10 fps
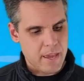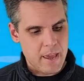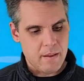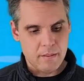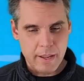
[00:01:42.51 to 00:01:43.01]

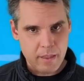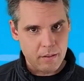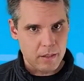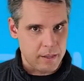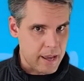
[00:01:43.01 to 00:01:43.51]
the
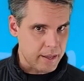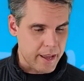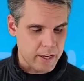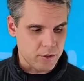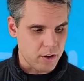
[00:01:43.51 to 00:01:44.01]
leather and the
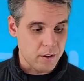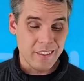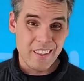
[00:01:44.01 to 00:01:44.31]
alcantara.